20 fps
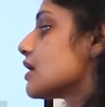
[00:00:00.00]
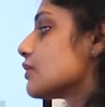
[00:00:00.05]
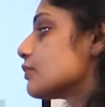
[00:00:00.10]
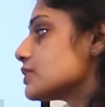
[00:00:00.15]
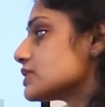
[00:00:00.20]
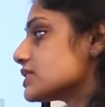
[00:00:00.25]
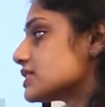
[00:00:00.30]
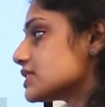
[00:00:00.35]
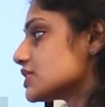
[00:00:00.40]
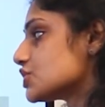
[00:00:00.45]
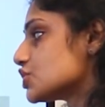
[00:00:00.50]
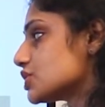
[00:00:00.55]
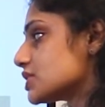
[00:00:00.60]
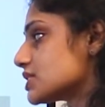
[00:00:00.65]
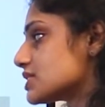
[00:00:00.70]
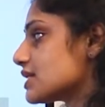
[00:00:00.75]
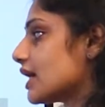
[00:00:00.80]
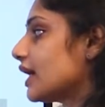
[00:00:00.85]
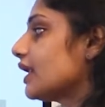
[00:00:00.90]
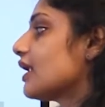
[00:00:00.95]
research
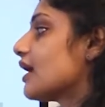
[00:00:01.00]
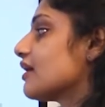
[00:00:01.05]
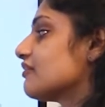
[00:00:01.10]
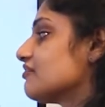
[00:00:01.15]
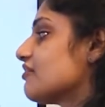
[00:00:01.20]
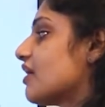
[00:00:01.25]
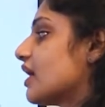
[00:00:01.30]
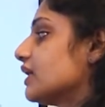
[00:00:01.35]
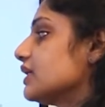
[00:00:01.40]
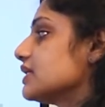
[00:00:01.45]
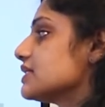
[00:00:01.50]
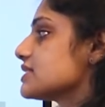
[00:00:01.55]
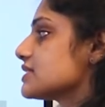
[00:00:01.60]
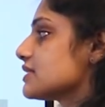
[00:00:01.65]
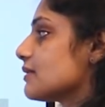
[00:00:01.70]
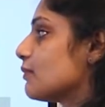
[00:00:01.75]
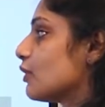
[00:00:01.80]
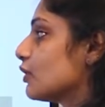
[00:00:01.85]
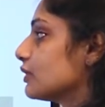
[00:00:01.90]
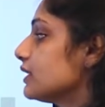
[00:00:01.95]
design, and finally it is
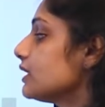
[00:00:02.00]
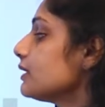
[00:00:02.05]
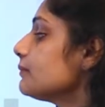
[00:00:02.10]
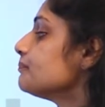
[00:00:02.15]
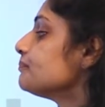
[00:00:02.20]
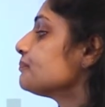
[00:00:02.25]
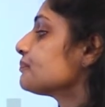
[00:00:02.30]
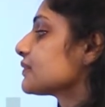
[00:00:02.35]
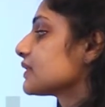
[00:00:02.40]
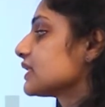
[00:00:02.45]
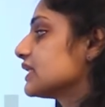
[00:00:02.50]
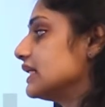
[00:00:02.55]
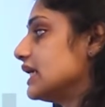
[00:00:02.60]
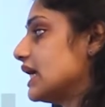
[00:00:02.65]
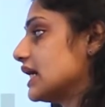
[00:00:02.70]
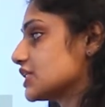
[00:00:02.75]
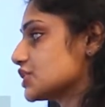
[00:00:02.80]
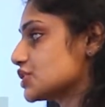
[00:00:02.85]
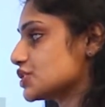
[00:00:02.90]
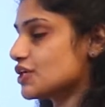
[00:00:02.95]
about the
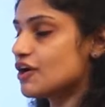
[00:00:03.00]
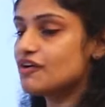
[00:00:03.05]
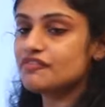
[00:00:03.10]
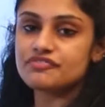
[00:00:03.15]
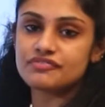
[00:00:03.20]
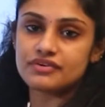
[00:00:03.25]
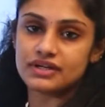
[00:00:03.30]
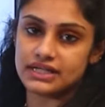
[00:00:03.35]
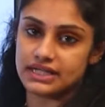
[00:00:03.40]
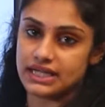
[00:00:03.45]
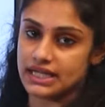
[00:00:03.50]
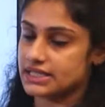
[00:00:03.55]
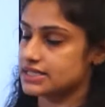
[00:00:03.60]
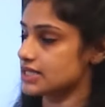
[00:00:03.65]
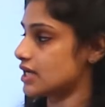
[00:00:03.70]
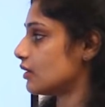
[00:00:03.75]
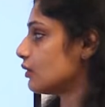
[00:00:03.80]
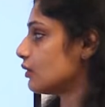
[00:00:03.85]
collection of data.